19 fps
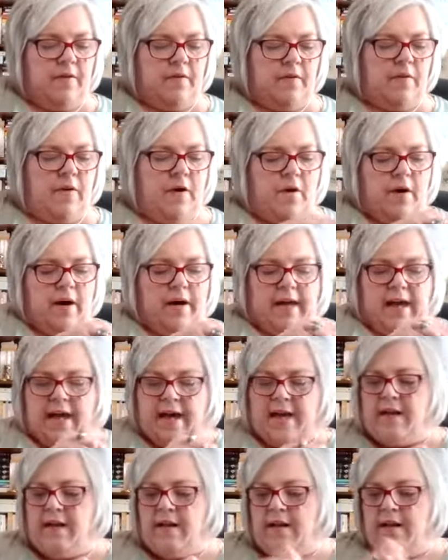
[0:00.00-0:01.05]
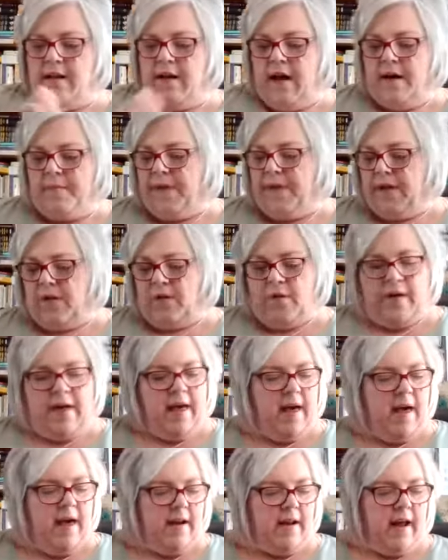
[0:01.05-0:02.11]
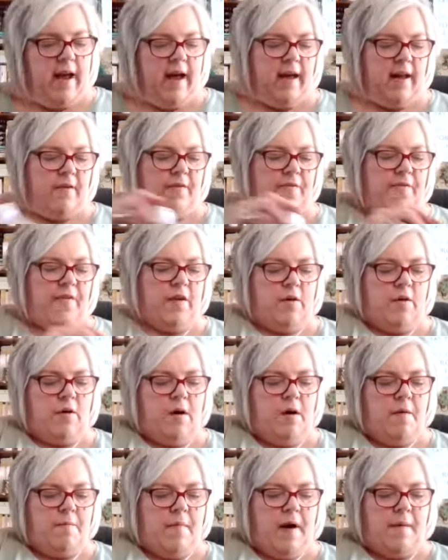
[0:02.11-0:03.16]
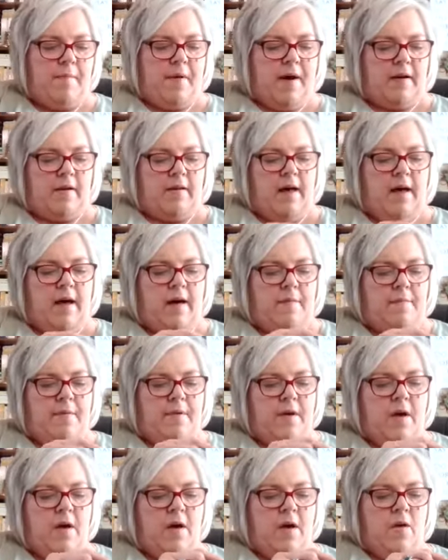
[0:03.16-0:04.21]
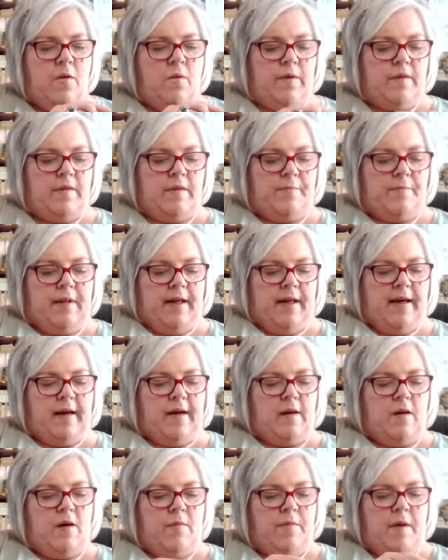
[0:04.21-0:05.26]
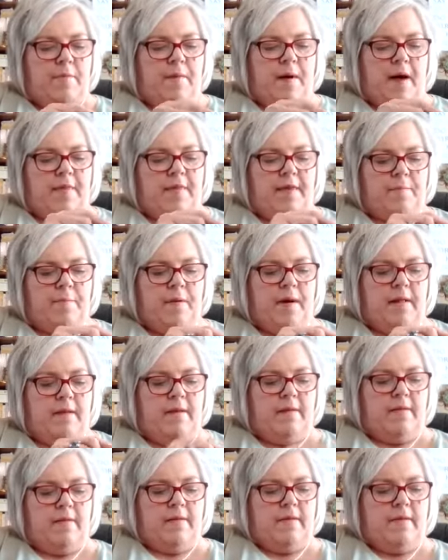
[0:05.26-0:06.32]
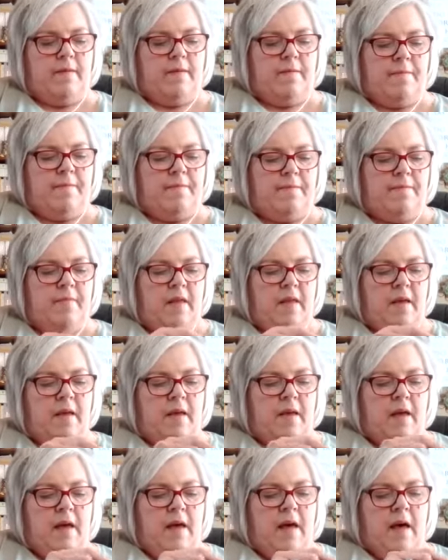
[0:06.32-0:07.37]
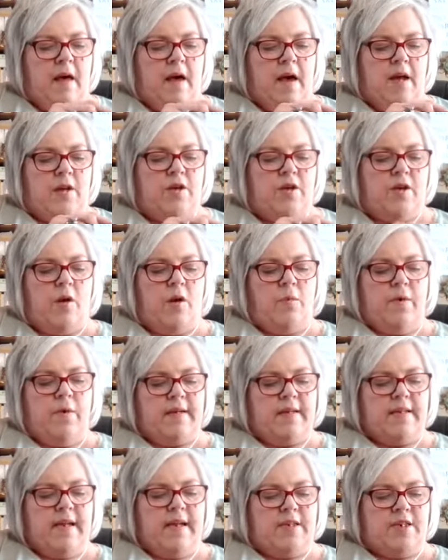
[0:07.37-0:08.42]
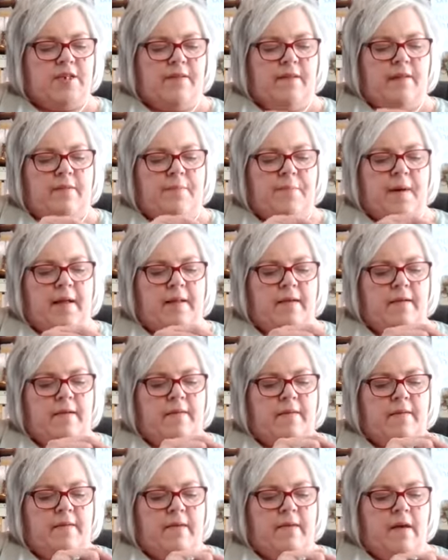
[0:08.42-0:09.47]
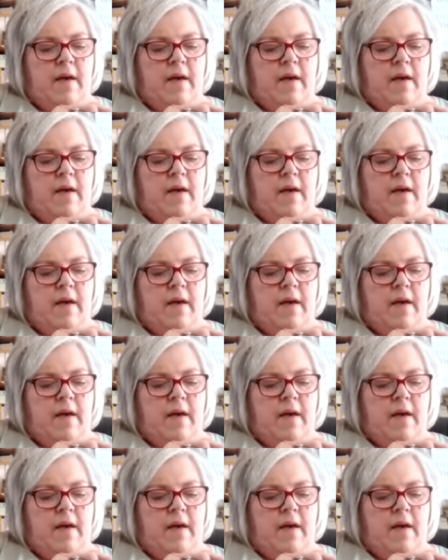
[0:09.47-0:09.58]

So again, I'm going to go ahead and fill my bottle up with the blank homeopathic pellets. And you don't want to touch these pellets.